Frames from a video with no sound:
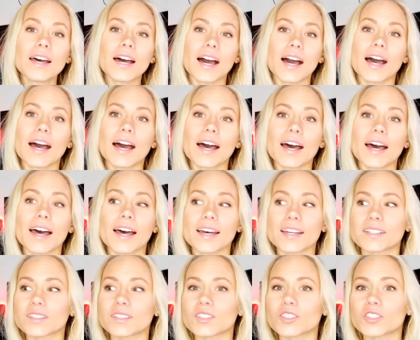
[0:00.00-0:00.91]

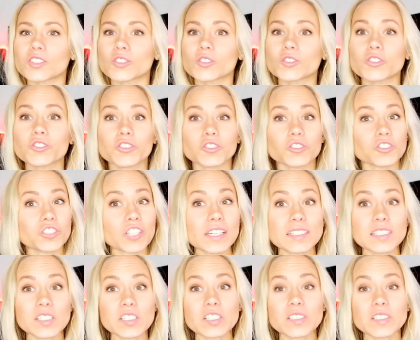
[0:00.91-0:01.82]
and
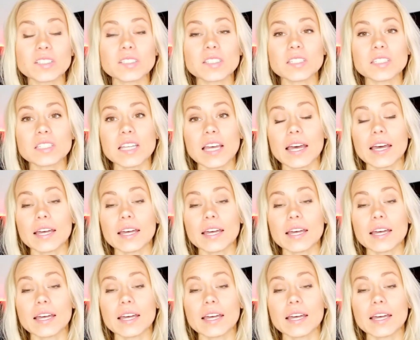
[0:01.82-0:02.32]
suggestions,